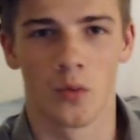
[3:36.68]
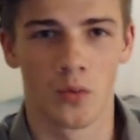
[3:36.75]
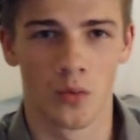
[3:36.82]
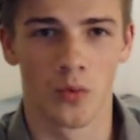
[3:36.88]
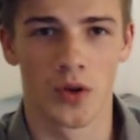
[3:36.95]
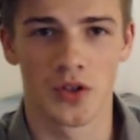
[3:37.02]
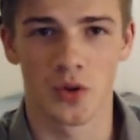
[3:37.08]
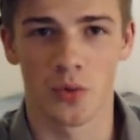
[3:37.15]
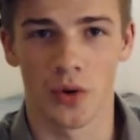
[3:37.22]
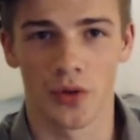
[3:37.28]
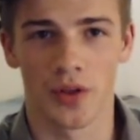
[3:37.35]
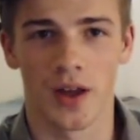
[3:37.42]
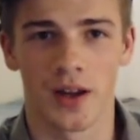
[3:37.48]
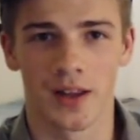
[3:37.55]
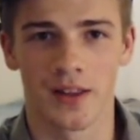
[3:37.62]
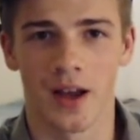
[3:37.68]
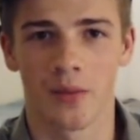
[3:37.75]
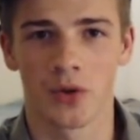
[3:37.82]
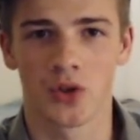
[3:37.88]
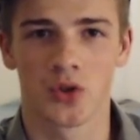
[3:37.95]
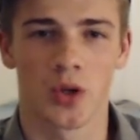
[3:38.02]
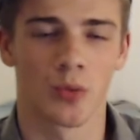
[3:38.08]
wasn't worth getting in that
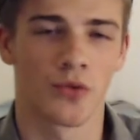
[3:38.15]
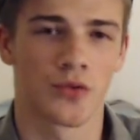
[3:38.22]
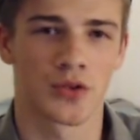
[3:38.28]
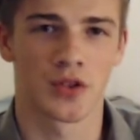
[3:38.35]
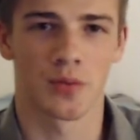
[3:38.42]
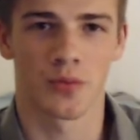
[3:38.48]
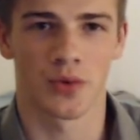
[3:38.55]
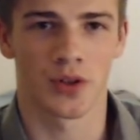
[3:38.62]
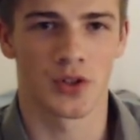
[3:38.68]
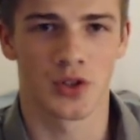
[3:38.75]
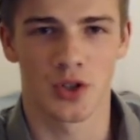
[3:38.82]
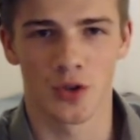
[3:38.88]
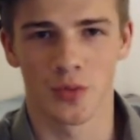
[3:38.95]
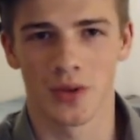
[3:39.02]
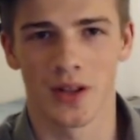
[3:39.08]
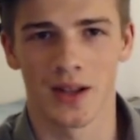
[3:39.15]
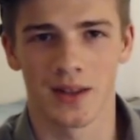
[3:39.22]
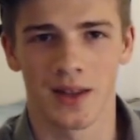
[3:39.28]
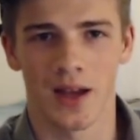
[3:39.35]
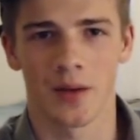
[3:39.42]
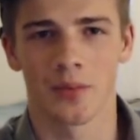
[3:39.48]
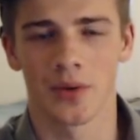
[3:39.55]
much trouble for something really stupid
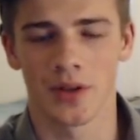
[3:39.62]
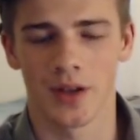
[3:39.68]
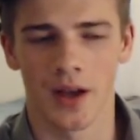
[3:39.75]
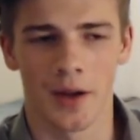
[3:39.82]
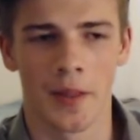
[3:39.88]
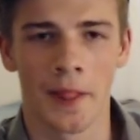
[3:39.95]
like that. But yeah,